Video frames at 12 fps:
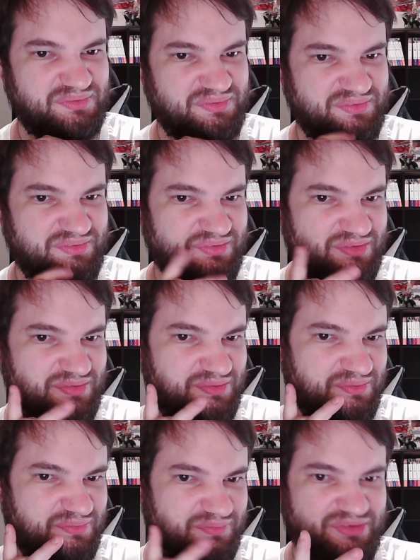
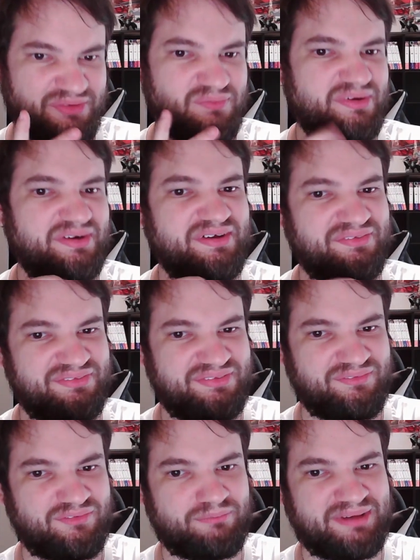no no one other
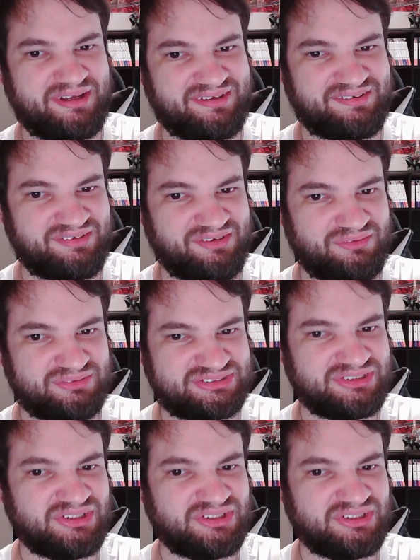than Rebecca knows